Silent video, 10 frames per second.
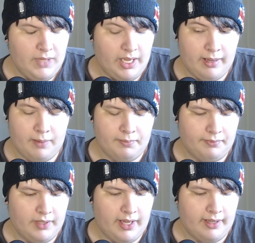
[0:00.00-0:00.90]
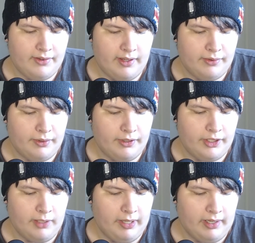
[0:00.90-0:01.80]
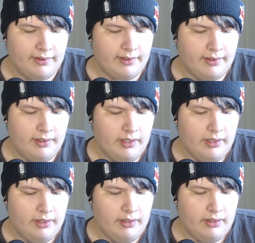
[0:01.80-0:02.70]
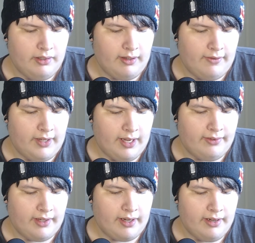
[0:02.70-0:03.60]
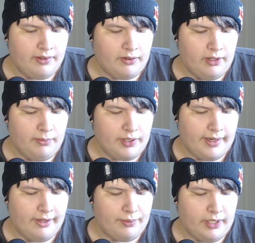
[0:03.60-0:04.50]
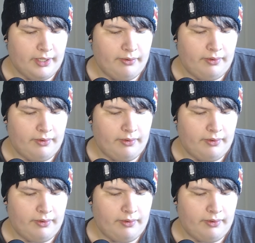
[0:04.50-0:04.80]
am yeah, it's, it's a really good mix. If you guys like ice cream, try this one out.